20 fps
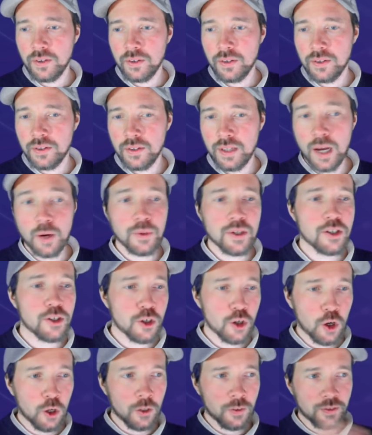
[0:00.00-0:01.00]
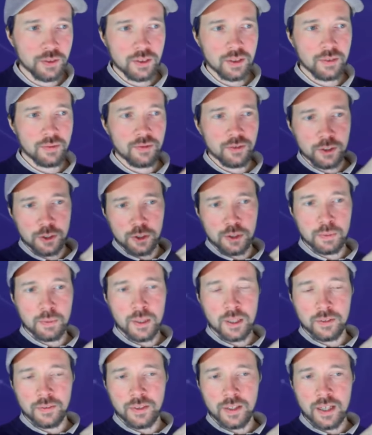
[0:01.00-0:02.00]
Now we solved the first
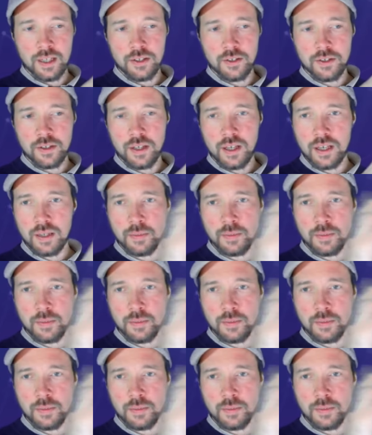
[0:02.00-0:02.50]
part of the exercise,